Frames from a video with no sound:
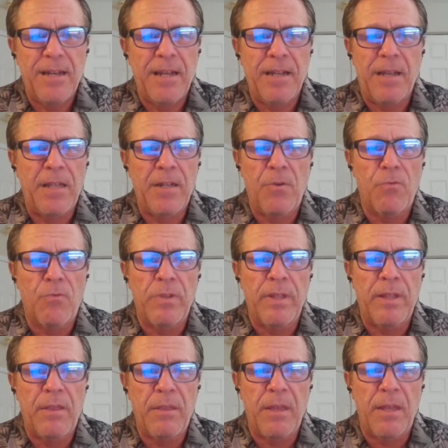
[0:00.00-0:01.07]
I, I don't
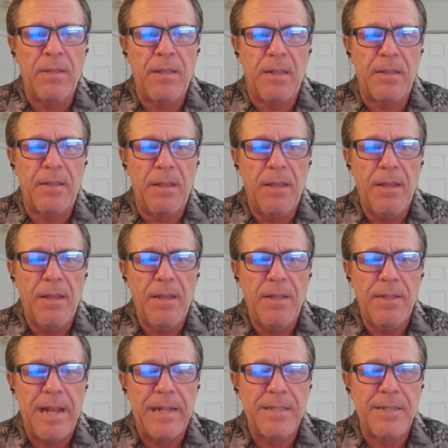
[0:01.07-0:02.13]
really think that
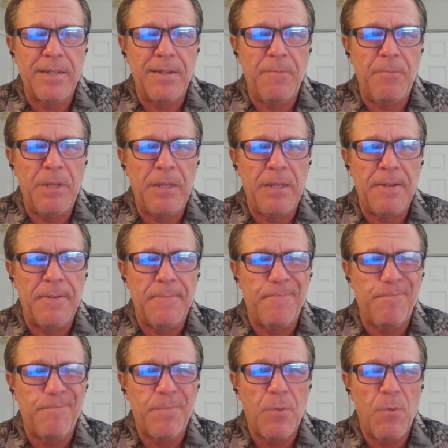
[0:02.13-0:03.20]
that's going to be um,
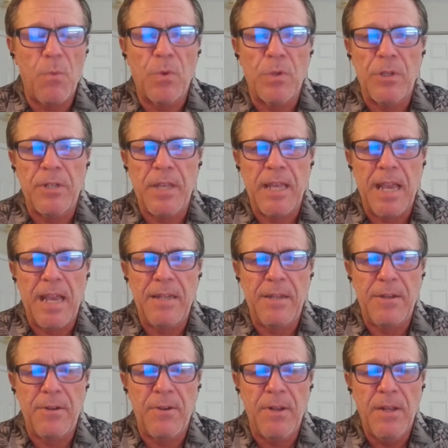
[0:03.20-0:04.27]
what we're looking at
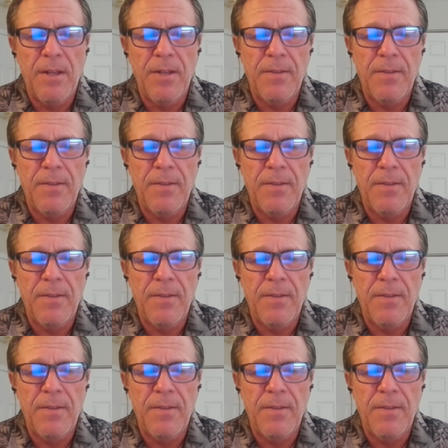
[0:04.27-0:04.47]
here.